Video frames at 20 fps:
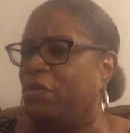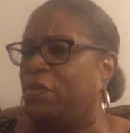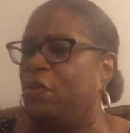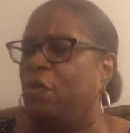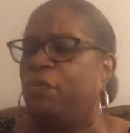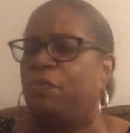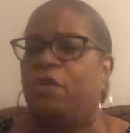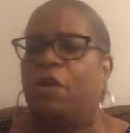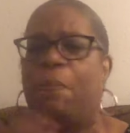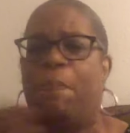
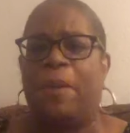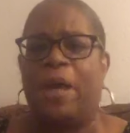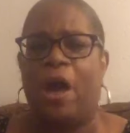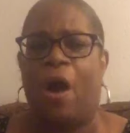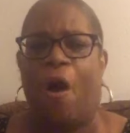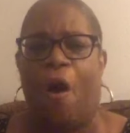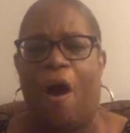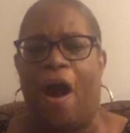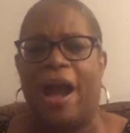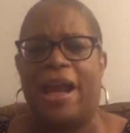you, you be
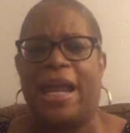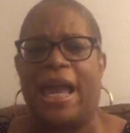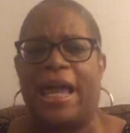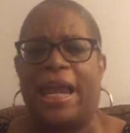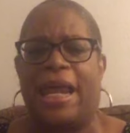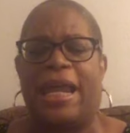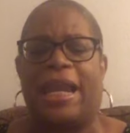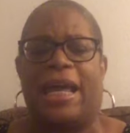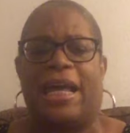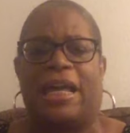
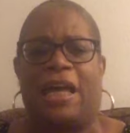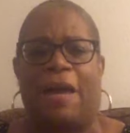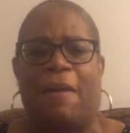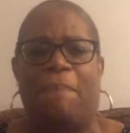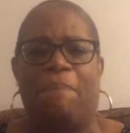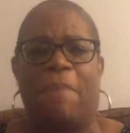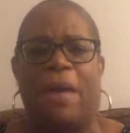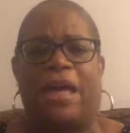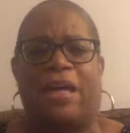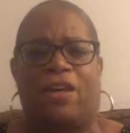hard-headed and
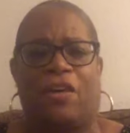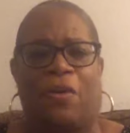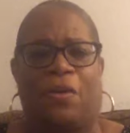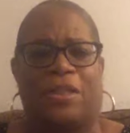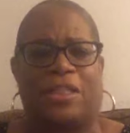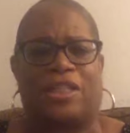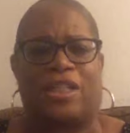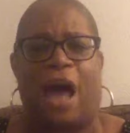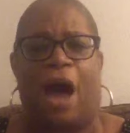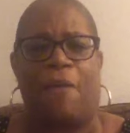get, make you a
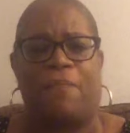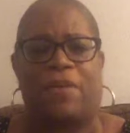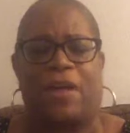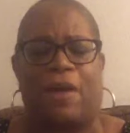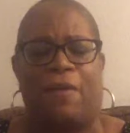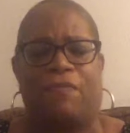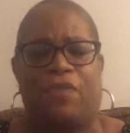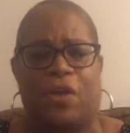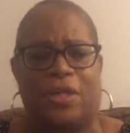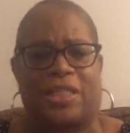soft,
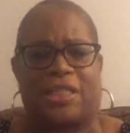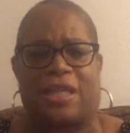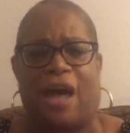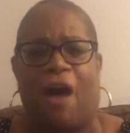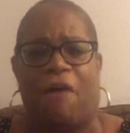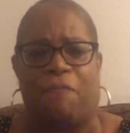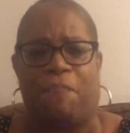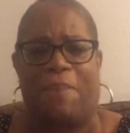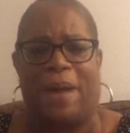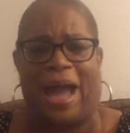give you a
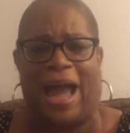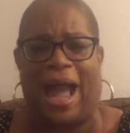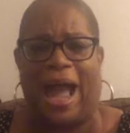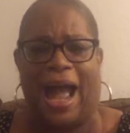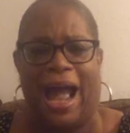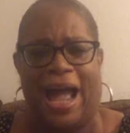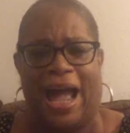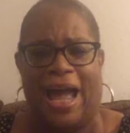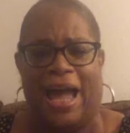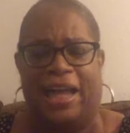soft
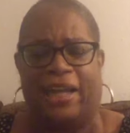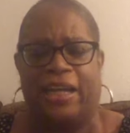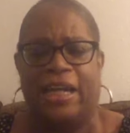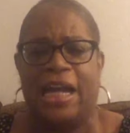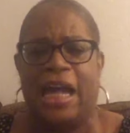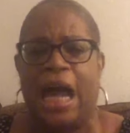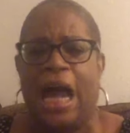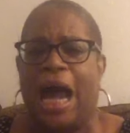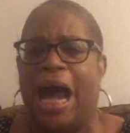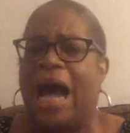behind.
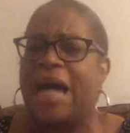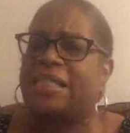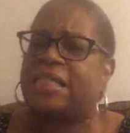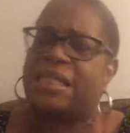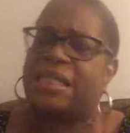I